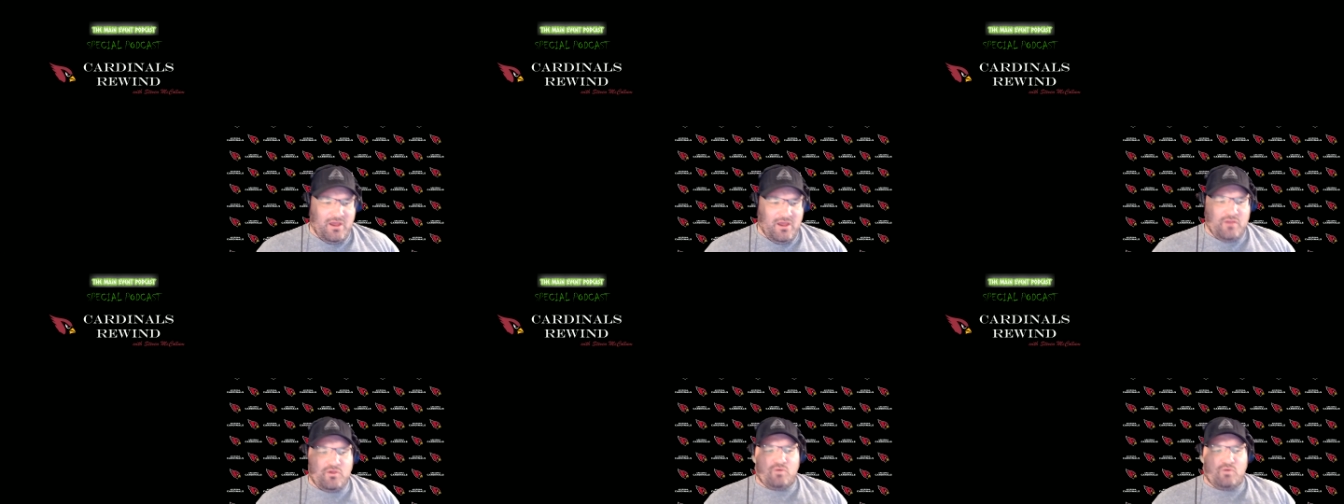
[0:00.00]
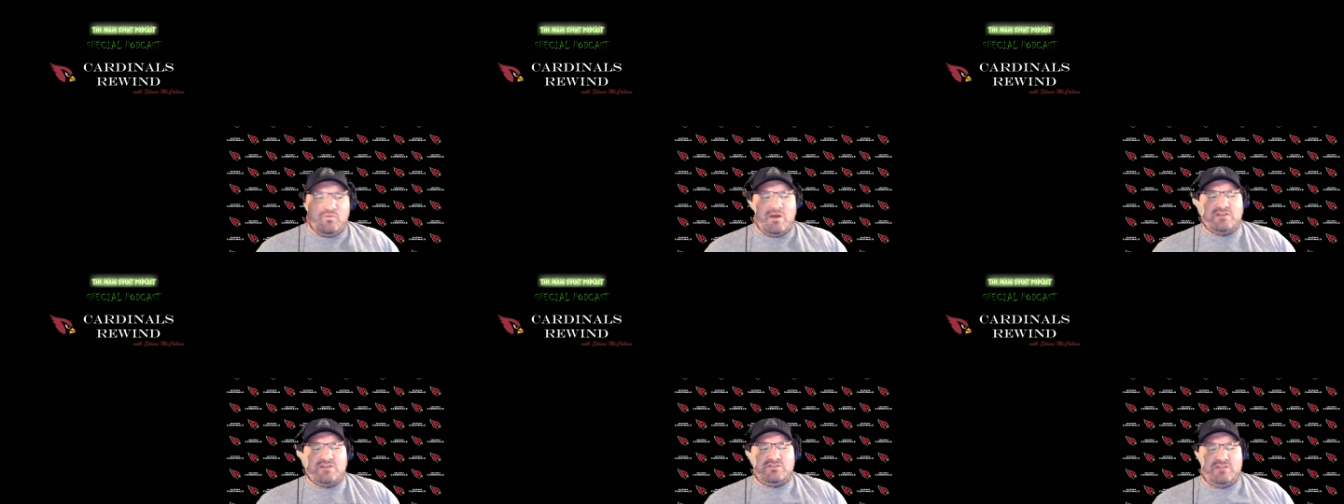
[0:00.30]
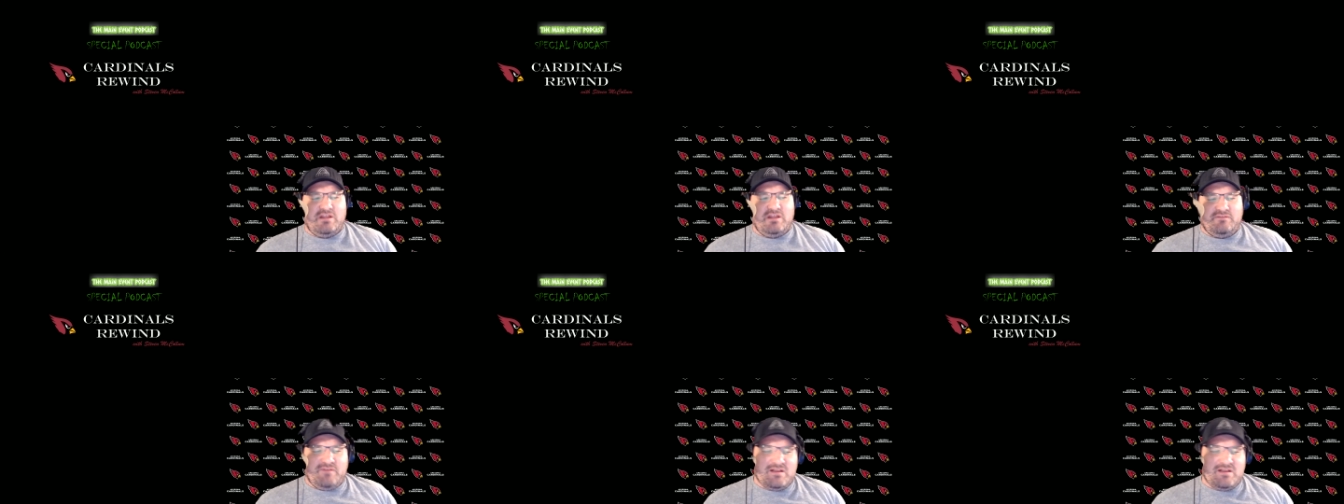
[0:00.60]
The rush
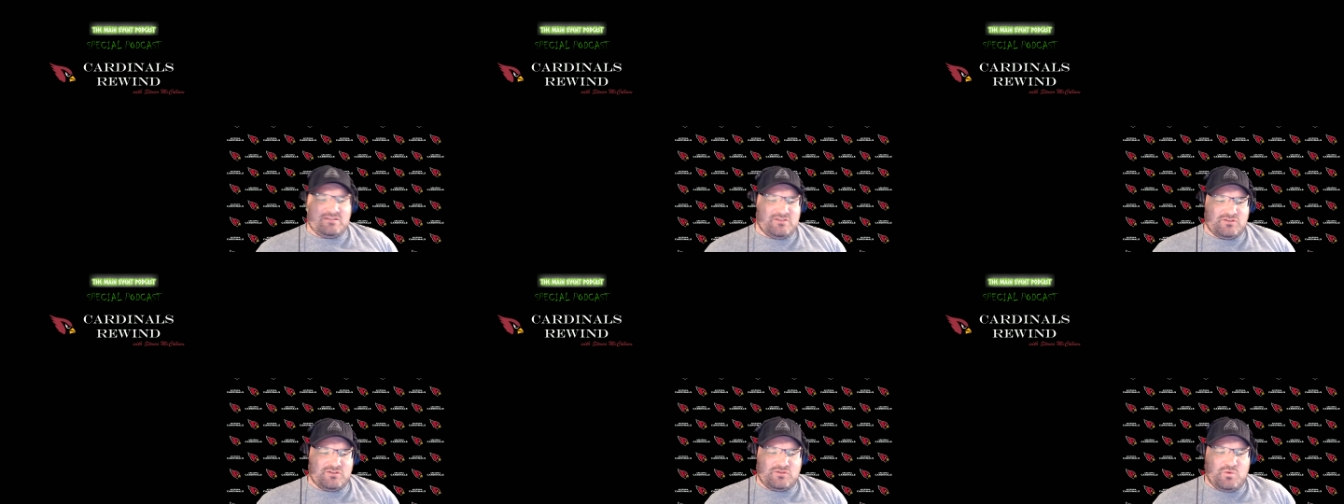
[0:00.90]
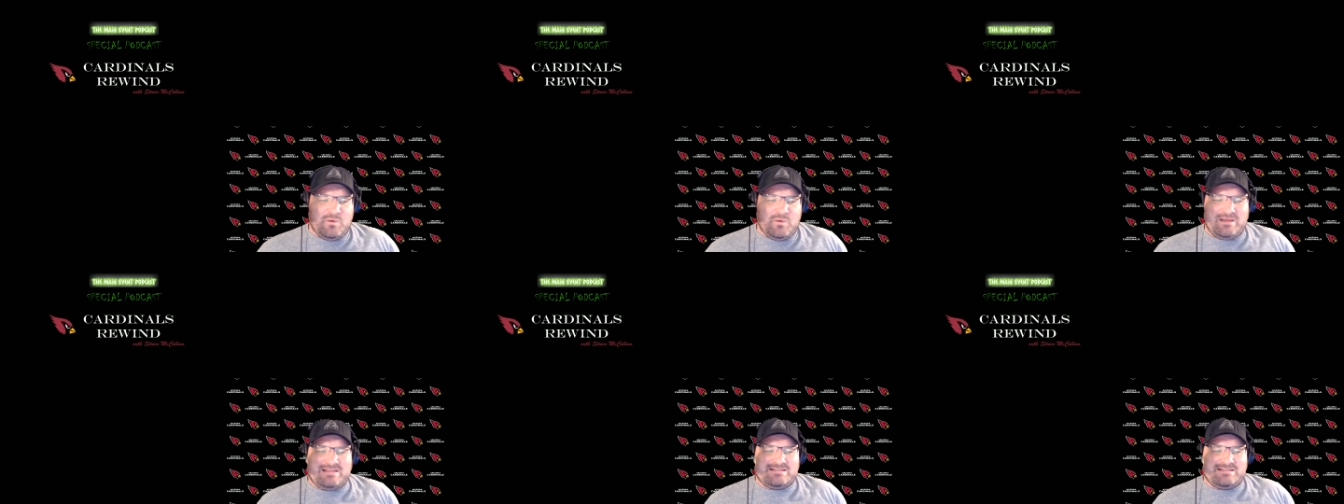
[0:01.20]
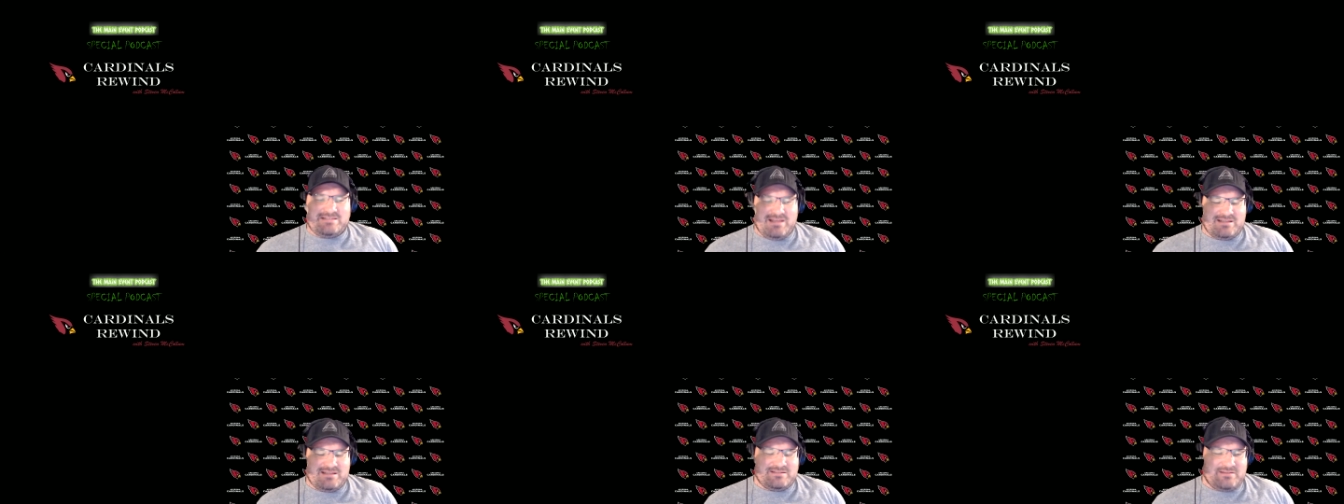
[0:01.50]
defense is
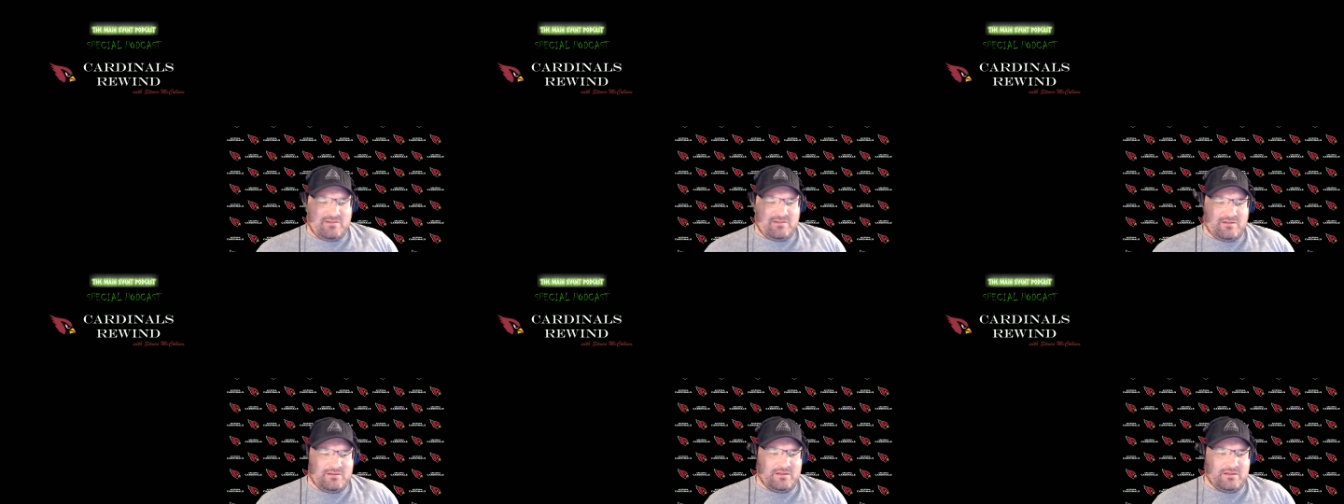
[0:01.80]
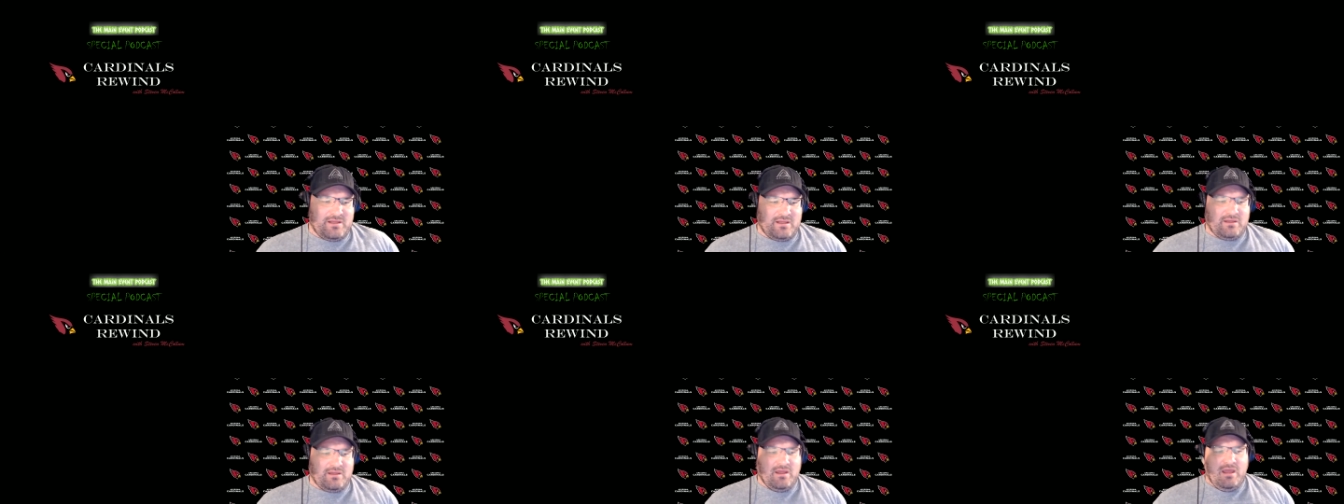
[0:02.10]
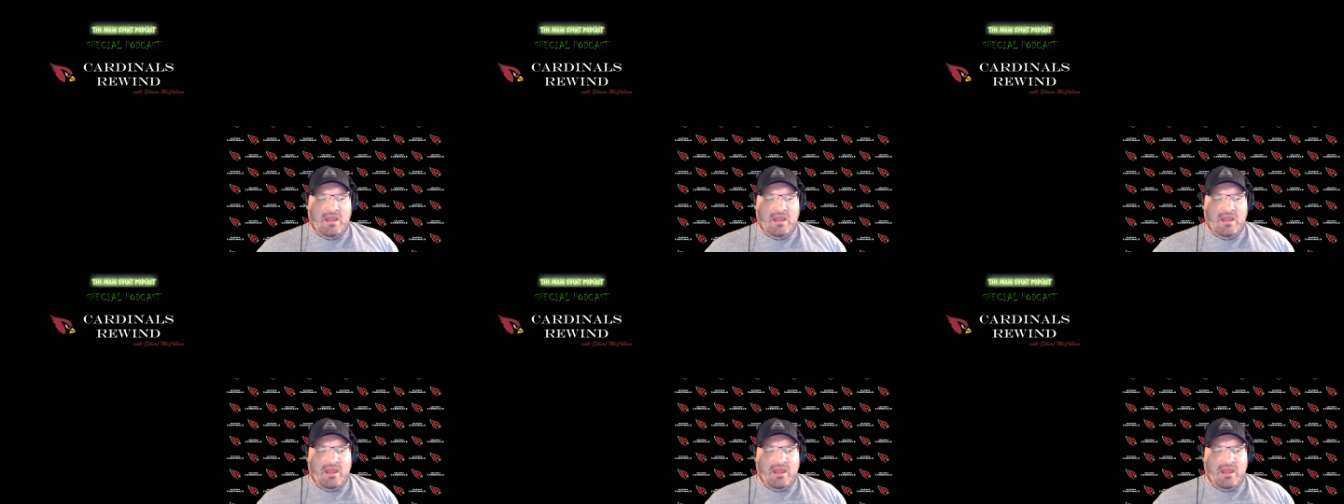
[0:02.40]
twenty-sixth in the league.